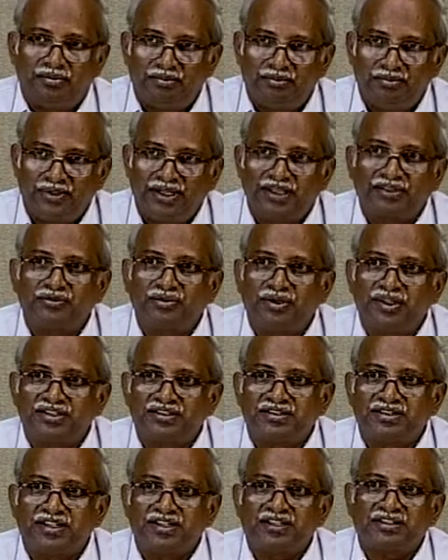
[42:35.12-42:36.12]
breadthwise
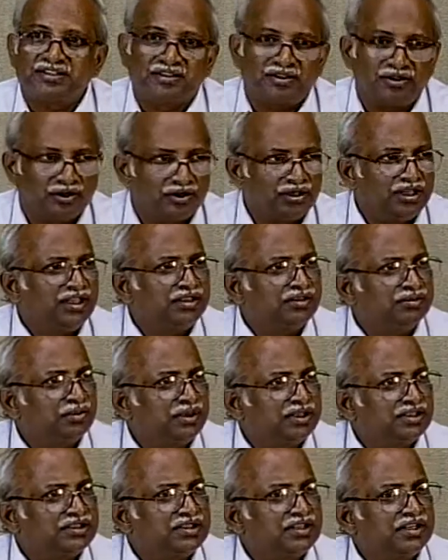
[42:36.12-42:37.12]
direction or
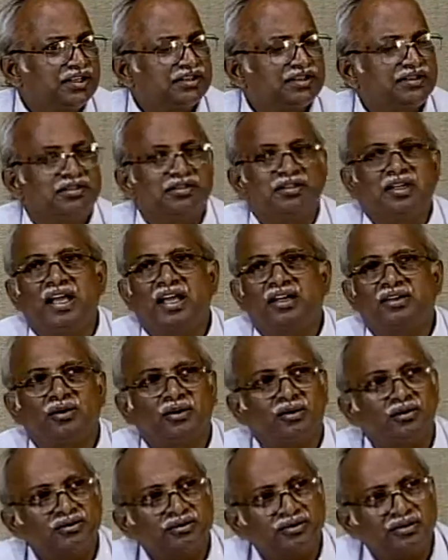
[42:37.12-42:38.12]
lengthwise direction, and
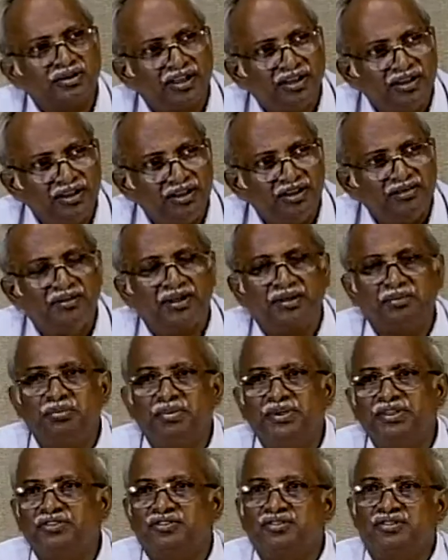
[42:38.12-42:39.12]
also the heave and
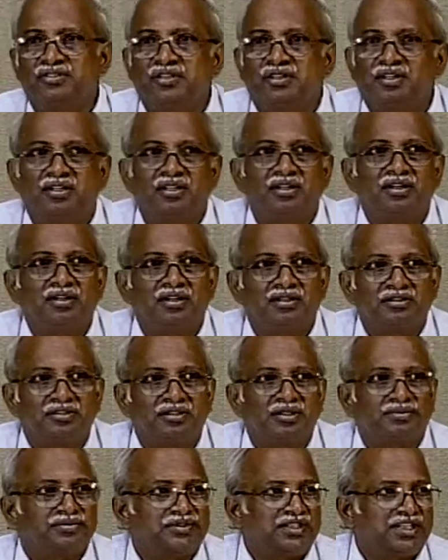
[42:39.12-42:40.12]
pitch
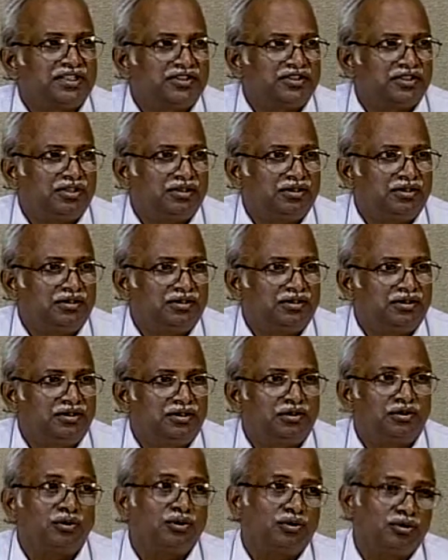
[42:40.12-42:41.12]
substantially
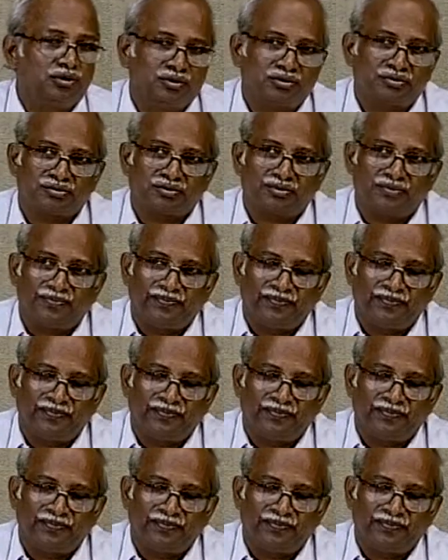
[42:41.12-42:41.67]
role also.